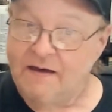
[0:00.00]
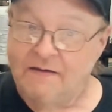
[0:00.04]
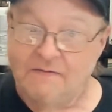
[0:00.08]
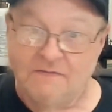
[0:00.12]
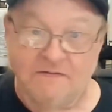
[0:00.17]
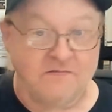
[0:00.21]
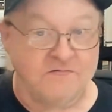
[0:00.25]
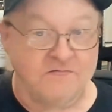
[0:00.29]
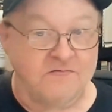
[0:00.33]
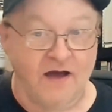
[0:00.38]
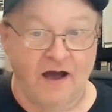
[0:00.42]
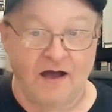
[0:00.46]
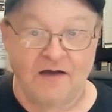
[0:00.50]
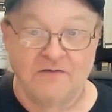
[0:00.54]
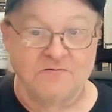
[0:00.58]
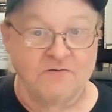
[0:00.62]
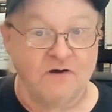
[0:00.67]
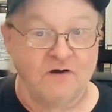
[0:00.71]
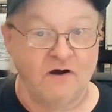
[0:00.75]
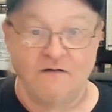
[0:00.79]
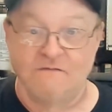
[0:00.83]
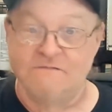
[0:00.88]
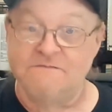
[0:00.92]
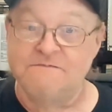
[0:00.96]
These guys
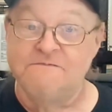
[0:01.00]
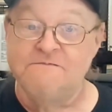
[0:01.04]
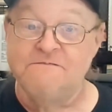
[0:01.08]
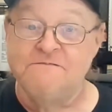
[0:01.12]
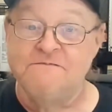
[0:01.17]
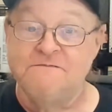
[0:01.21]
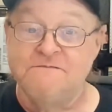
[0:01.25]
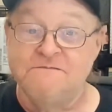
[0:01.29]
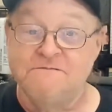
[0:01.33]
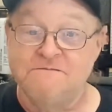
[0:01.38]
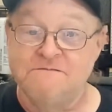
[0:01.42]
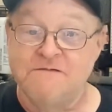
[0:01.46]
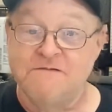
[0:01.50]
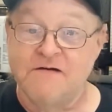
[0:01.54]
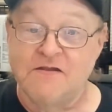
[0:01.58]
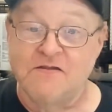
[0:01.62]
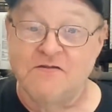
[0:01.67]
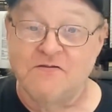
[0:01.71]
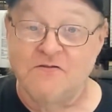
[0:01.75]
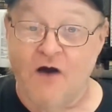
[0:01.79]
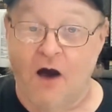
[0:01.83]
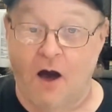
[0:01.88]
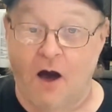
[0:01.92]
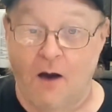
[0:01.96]
are
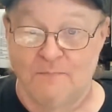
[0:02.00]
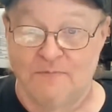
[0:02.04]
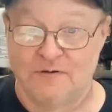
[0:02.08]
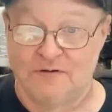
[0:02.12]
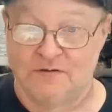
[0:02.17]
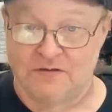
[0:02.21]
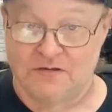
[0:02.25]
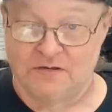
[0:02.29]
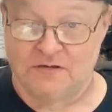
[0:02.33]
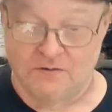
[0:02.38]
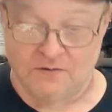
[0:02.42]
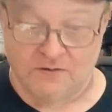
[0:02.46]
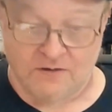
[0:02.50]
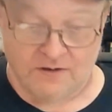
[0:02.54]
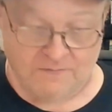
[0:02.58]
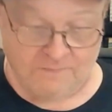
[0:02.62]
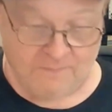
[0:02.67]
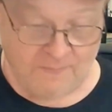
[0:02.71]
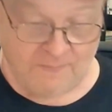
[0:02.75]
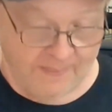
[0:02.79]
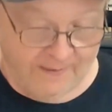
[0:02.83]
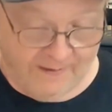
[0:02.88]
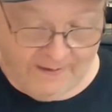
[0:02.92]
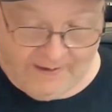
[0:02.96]
phenomenally good.
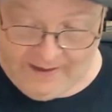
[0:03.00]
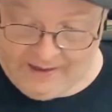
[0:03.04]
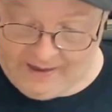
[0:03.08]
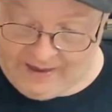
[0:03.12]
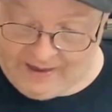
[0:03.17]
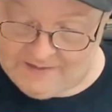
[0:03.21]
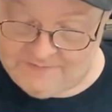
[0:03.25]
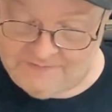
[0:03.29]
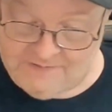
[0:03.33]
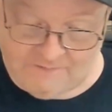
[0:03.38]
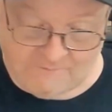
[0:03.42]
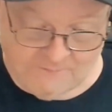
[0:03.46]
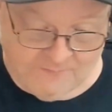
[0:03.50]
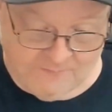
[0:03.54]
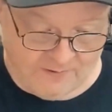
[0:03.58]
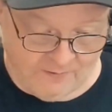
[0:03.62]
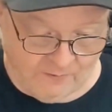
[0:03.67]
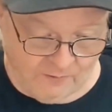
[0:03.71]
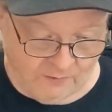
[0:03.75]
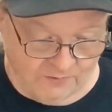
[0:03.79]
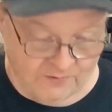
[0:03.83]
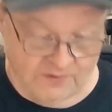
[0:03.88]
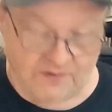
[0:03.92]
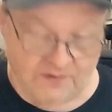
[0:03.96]
And they've been
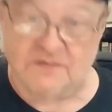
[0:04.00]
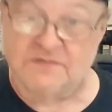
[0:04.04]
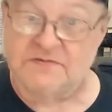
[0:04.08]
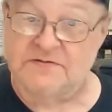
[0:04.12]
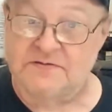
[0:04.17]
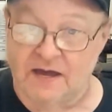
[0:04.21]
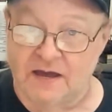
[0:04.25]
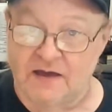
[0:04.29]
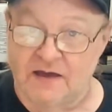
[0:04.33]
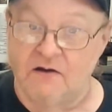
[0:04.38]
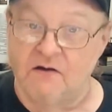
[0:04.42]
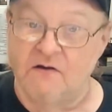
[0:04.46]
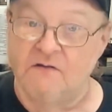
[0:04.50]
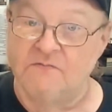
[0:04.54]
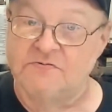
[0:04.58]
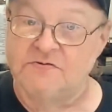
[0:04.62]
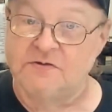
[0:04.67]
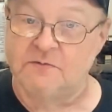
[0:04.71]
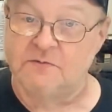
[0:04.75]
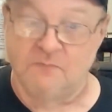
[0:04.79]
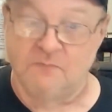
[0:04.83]
holding a sale of some